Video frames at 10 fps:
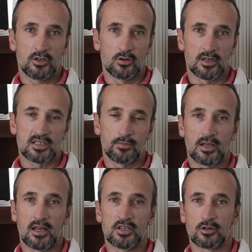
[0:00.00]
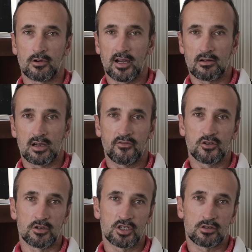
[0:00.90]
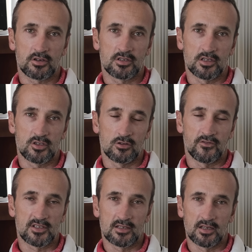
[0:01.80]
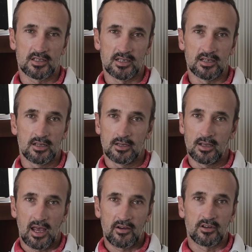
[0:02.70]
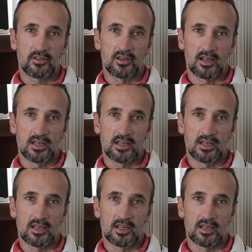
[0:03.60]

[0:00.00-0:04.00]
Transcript: your lesson plans, your aircraft, your instructors, your facility, everything.